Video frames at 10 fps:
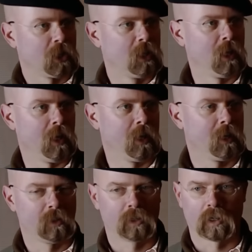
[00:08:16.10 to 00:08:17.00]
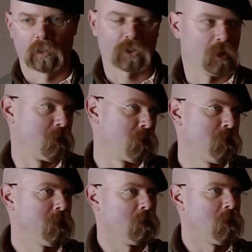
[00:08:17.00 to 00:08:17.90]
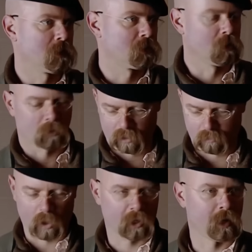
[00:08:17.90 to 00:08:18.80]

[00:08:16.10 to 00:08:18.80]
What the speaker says: there was a sense that both hosts were ready to move